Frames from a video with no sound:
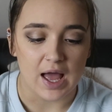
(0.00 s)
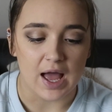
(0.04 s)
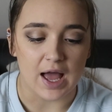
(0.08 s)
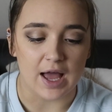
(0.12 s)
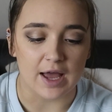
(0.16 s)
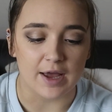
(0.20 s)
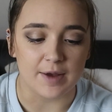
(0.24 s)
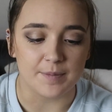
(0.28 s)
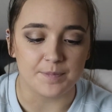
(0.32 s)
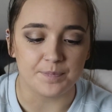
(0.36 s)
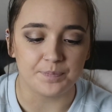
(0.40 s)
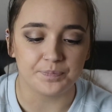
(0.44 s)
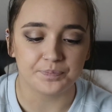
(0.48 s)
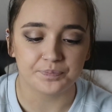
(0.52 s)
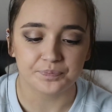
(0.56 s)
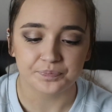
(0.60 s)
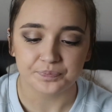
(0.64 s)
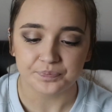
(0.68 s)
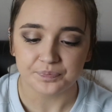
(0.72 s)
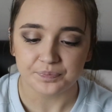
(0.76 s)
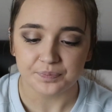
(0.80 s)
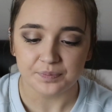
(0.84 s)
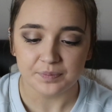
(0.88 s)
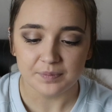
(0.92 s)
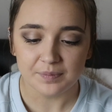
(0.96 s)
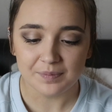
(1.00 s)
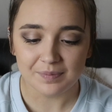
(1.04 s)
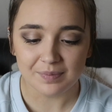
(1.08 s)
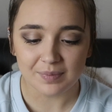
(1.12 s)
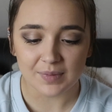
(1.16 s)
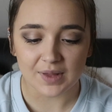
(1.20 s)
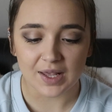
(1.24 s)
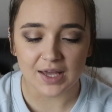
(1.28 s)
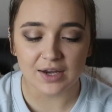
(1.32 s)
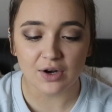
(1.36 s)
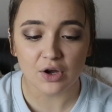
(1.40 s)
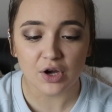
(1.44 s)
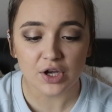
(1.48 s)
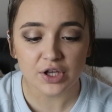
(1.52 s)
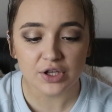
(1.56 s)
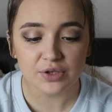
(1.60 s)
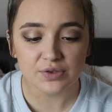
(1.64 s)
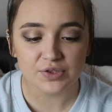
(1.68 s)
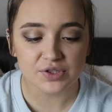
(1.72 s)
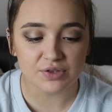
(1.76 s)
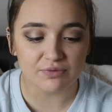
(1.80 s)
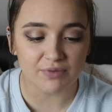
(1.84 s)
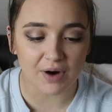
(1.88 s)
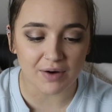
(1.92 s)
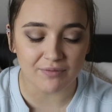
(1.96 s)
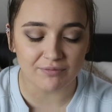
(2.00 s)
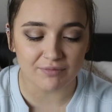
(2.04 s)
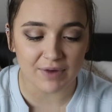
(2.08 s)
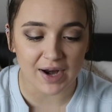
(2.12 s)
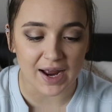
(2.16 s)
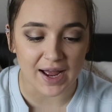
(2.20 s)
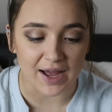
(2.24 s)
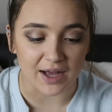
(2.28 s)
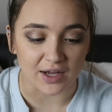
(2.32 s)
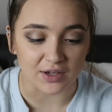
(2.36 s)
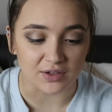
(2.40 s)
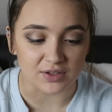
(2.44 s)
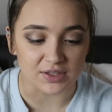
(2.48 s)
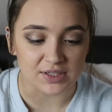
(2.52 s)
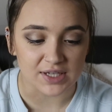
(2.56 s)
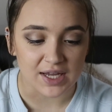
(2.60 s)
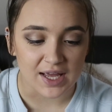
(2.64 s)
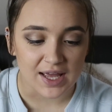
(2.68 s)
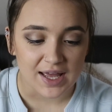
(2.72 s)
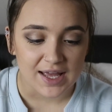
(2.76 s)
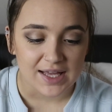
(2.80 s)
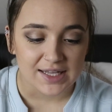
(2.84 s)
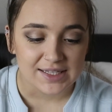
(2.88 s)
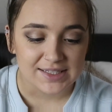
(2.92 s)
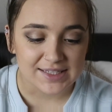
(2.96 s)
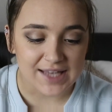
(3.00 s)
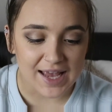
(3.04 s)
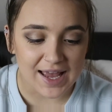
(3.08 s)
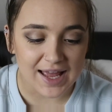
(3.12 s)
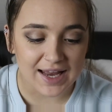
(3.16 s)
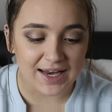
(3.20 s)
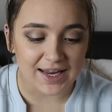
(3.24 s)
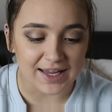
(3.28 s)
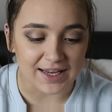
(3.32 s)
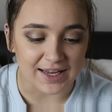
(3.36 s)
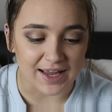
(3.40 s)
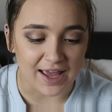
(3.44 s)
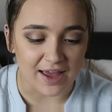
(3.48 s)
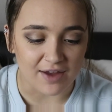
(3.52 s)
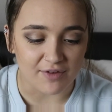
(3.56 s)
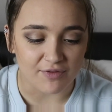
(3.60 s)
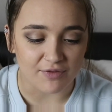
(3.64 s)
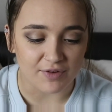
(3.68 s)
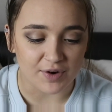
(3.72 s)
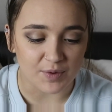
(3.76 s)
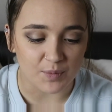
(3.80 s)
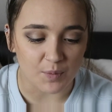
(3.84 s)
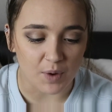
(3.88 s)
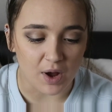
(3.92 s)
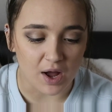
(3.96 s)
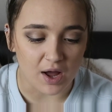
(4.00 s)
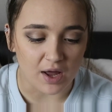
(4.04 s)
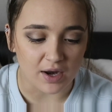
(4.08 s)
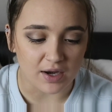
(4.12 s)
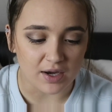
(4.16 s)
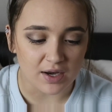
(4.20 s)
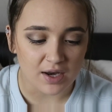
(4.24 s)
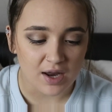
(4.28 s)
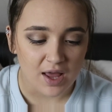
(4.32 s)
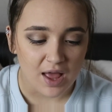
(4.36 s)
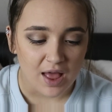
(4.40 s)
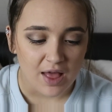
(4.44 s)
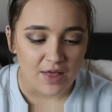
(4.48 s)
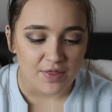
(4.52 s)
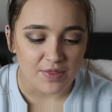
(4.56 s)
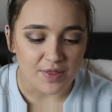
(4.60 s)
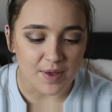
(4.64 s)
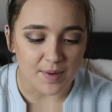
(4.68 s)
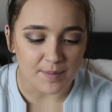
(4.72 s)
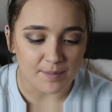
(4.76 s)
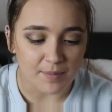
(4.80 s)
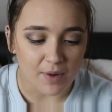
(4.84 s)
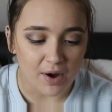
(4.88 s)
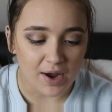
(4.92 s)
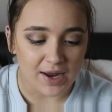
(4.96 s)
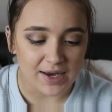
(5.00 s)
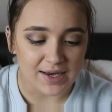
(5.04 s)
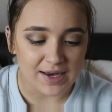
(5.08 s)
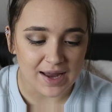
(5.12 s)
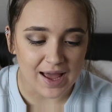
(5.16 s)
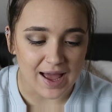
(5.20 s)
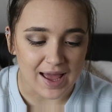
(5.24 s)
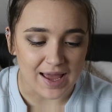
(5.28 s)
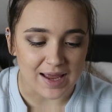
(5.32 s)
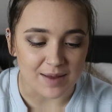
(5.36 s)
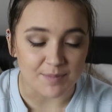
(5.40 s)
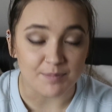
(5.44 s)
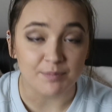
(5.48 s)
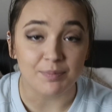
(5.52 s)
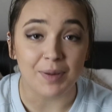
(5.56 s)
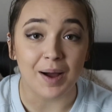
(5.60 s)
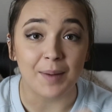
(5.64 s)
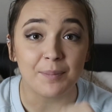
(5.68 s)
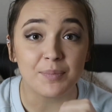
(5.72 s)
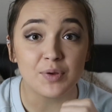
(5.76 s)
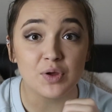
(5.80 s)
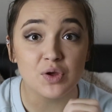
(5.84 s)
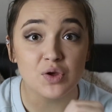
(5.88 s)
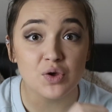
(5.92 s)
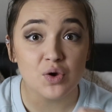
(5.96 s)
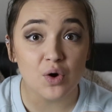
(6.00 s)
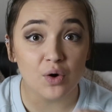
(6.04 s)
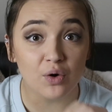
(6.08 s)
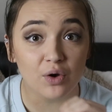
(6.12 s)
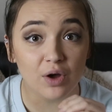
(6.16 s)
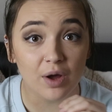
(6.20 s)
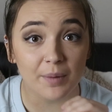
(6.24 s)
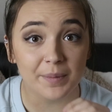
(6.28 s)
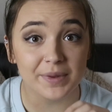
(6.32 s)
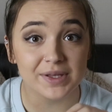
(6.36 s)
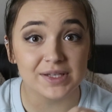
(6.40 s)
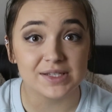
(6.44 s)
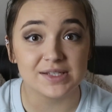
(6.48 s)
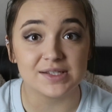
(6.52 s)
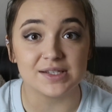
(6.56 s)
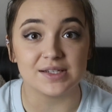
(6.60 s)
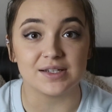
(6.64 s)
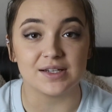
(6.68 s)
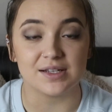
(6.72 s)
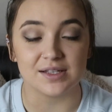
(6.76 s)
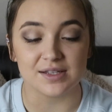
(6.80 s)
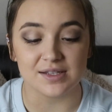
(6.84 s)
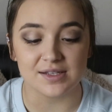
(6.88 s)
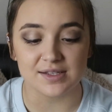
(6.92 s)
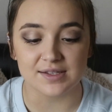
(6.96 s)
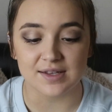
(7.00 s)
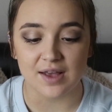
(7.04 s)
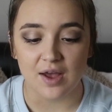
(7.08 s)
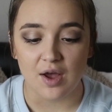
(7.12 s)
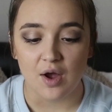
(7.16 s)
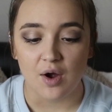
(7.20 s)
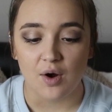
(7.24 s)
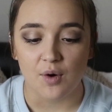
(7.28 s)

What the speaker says: And I used to run round telling everyone that my name, by pure coincidence,